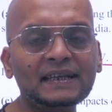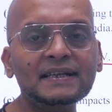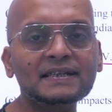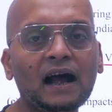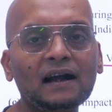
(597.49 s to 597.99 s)

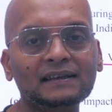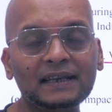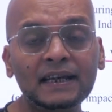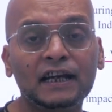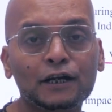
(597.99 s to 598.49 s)
these are
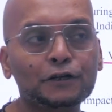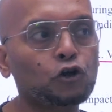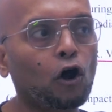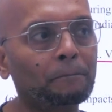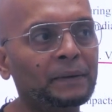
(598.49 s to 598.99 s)
the
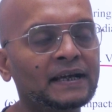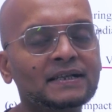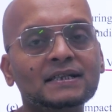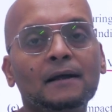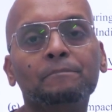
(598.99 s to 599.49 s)
topics,